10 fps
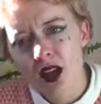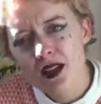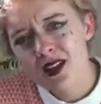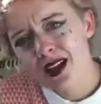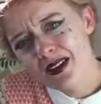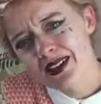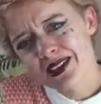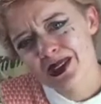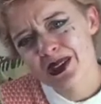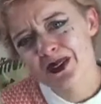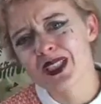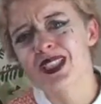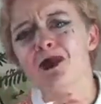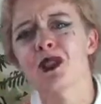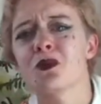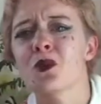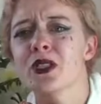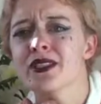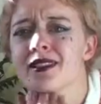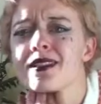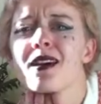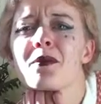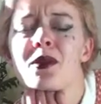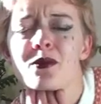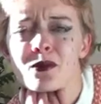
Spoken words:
And now there's only really one more step.